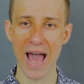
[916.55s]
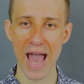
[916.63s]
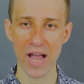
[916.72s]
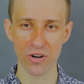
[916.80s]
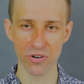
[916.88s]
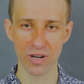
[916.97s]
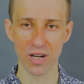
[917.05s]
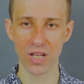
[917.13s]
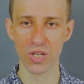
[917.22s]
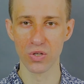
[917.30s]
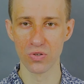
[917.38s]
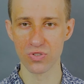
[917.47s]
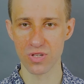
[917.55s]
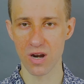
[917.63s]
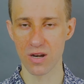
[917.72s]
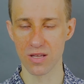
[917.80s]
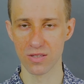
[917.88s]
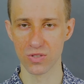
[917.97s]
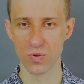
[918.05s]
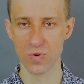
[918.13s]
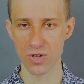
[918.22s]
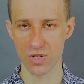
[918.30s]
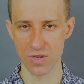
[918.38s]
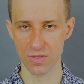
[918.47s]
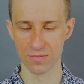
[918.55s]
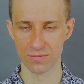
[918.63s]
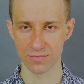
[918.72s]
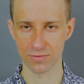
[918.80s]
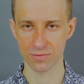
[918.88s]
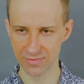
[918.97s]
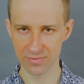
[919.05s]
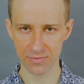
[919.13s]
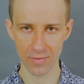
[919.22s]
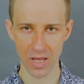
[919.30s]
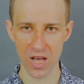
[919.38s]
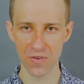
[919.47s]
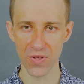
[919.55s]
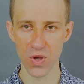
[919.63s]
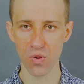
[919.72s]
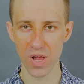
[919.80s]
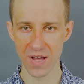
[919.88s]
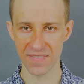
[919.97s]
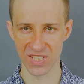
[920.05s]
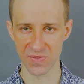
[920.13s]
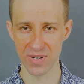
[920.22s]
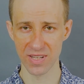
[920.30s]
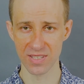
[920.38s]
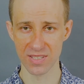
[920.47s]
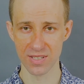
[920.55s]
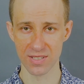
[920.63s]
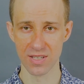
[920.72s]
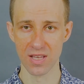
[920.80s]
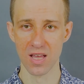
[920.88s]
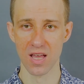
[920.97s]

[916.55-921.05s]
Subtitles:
accurately use our intuition. We all have experiences,